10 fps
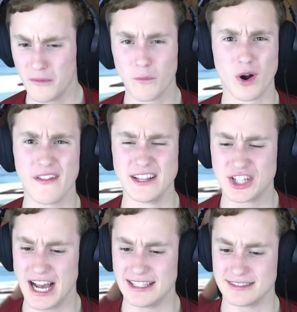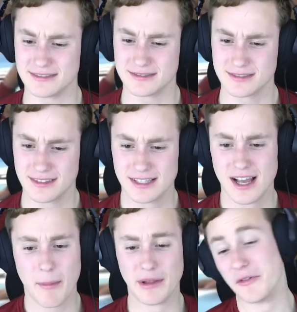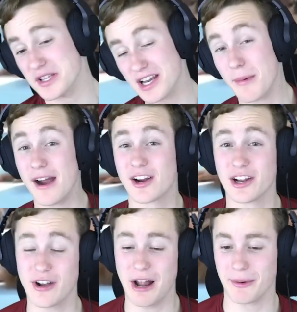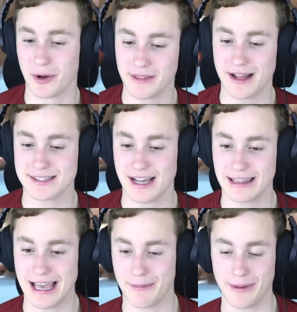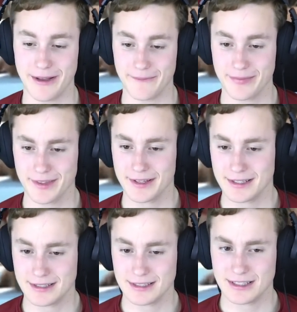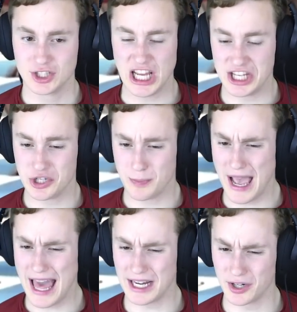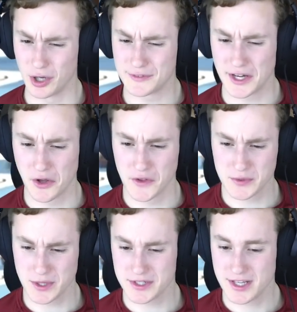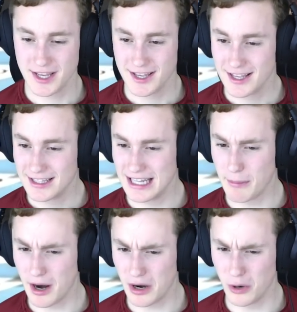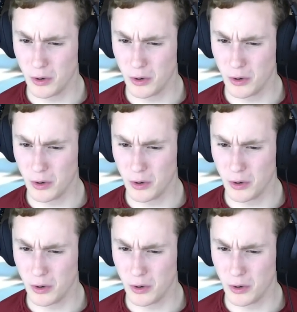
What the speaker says: What are the chants? Maybe it was an American crowd, we know what that sounded like, but... In Japan, I don't know if they know those words. Kneebar,